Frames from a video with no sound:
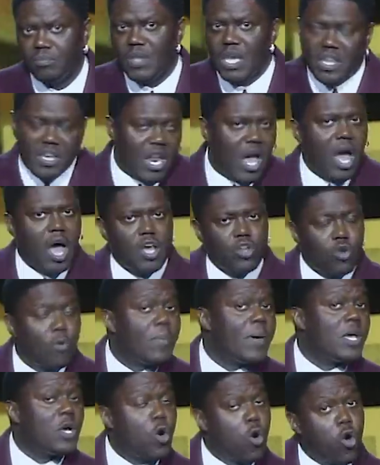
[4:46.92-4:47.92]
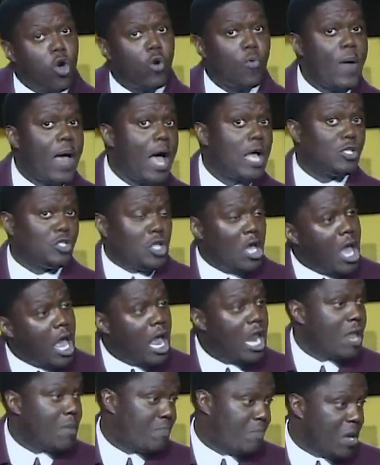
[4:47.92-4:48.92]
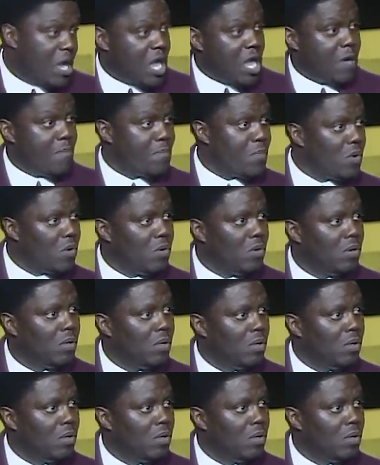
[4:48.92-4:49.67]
Nah, don't be going around telling people.